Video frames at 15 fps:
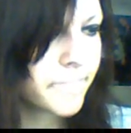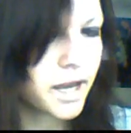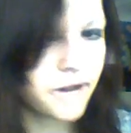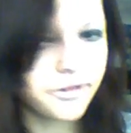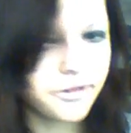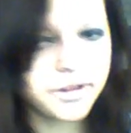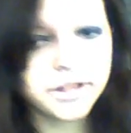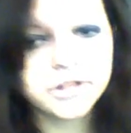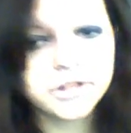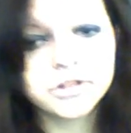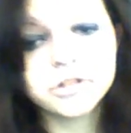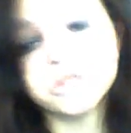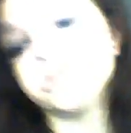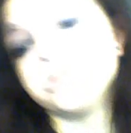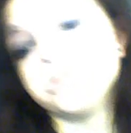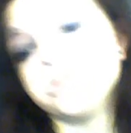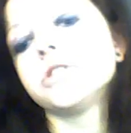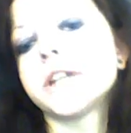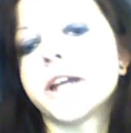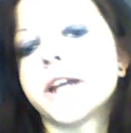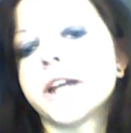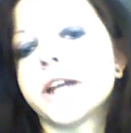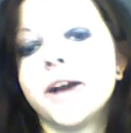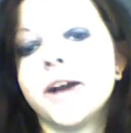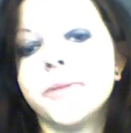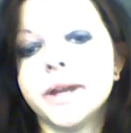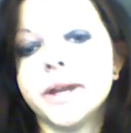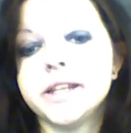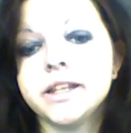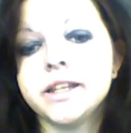really don't know, like, how
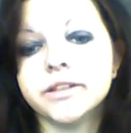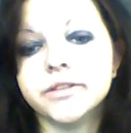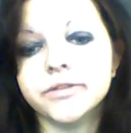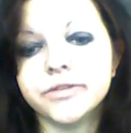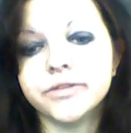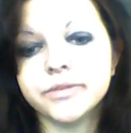many of